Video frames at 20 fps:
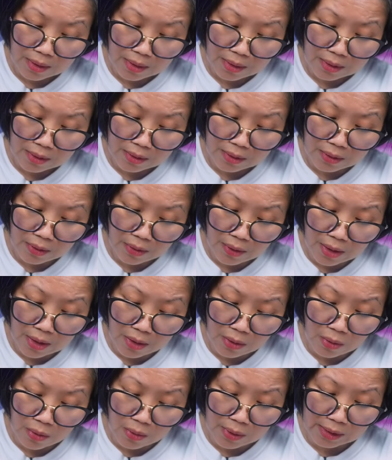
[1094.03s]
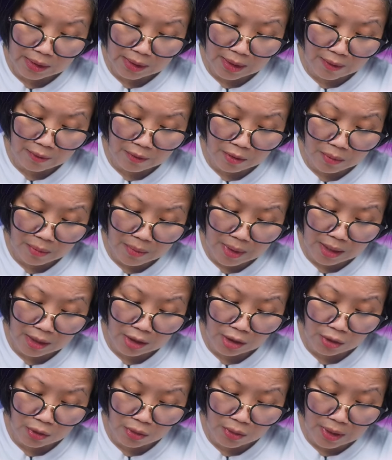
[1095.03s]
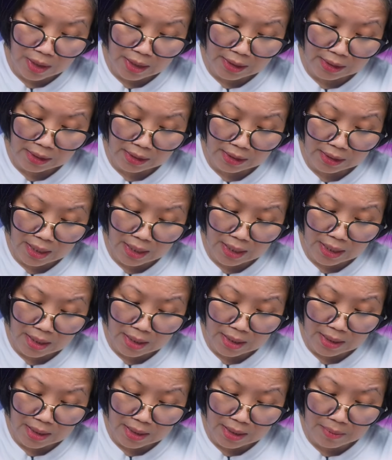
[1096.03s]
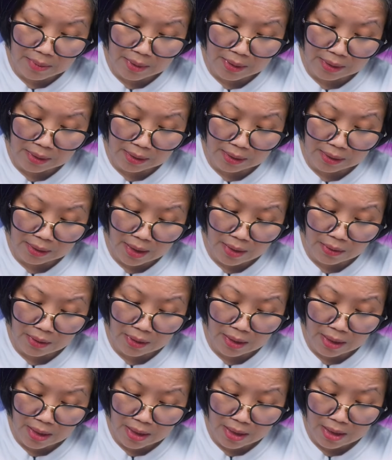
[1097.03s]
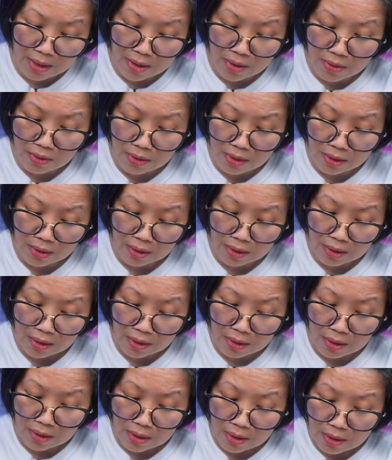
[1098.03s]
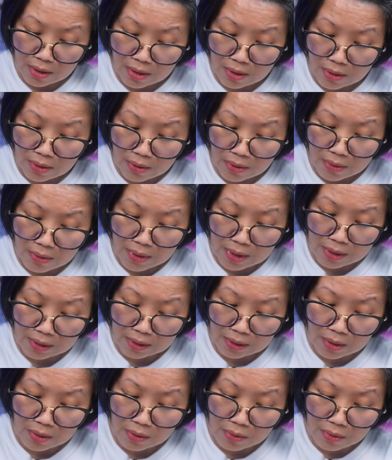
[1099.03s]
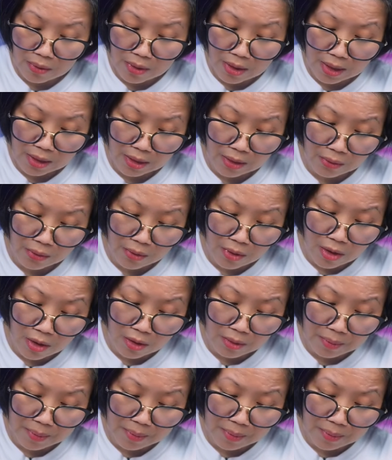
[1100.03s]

So I always have to make sure I say the numbers out loud, or else I'll write it wrong.